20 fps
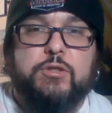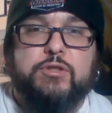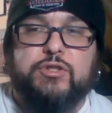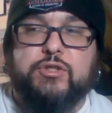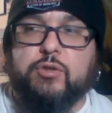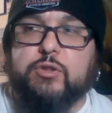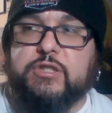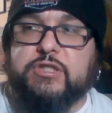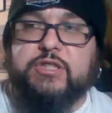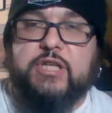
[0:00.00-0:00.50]

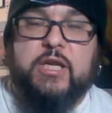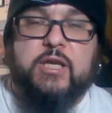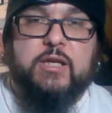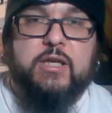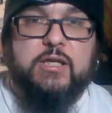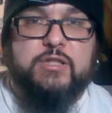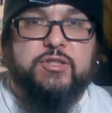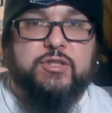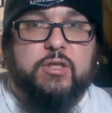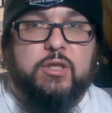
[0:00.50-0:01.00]
So this
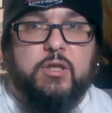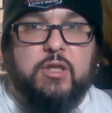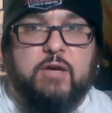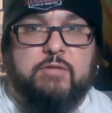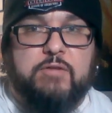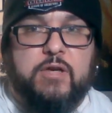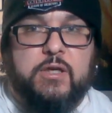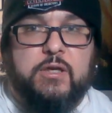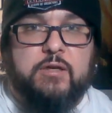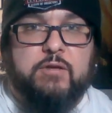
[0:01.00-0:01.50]
hand has the
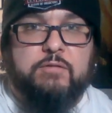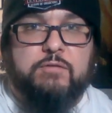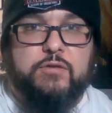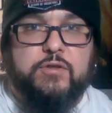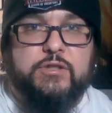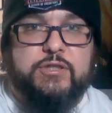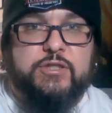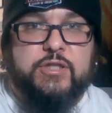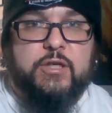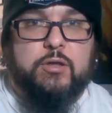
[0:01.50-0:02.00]
glove on it
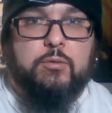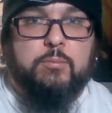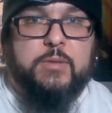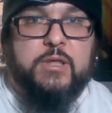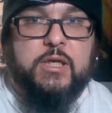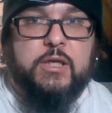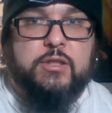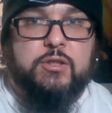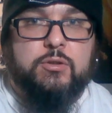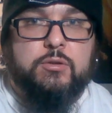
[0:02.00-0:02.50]
for the Zero
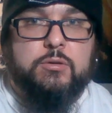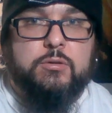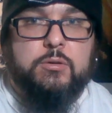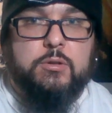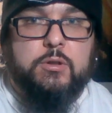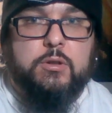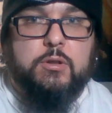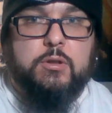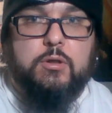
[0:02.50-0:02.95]
Miedo,